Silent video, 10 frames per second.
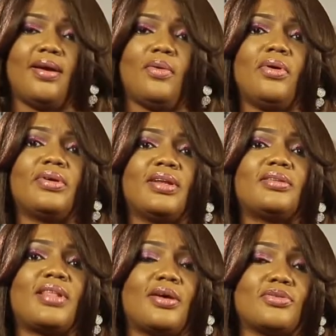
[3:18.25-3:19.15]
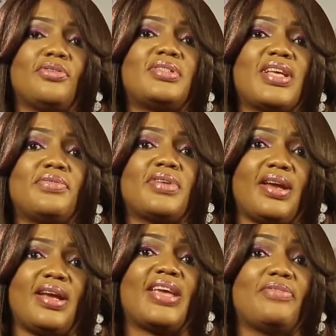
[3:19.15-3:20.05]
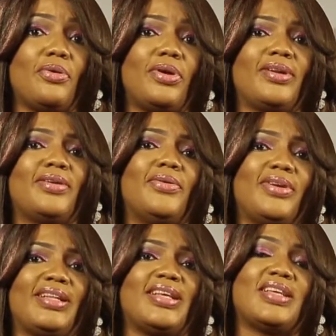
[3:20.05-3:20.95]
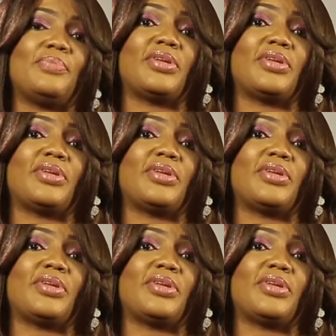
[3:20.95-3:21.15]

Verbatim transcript: one hundred thousand seven naira, give me one hundred thousand,